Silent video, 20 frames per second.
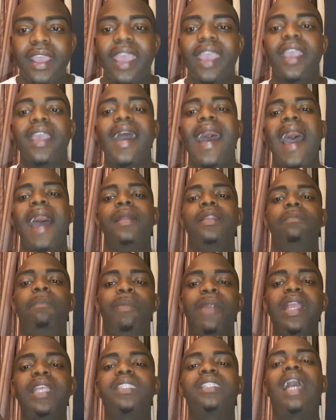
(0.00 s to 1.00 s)
And God
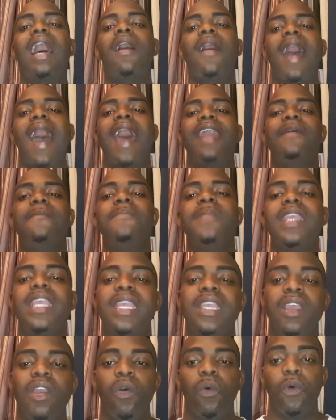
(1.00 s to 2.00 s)
brings out of
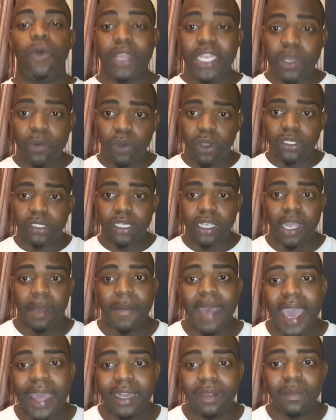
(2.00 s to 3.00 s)
me what He wants to
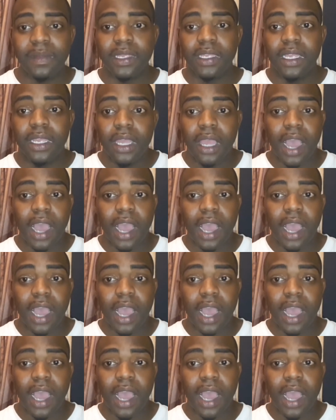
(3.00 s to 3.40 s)
come out of me.